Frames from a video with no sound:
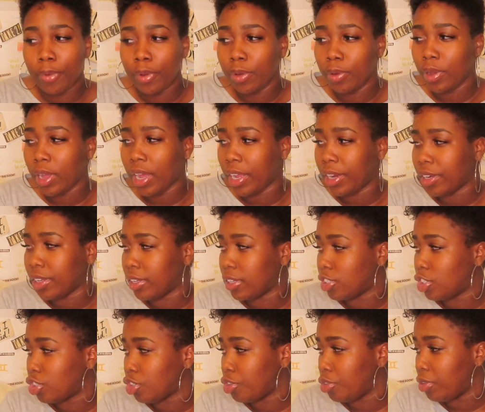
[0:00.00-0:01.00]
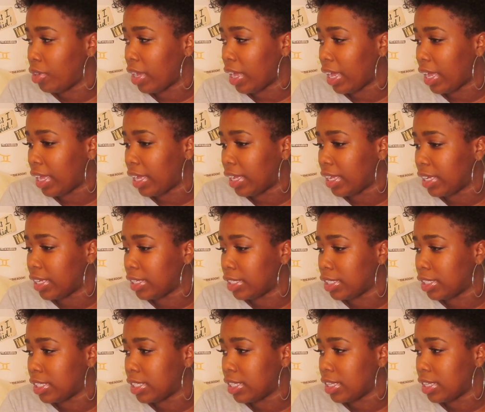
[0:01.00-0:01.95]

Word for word: will kind of show you guys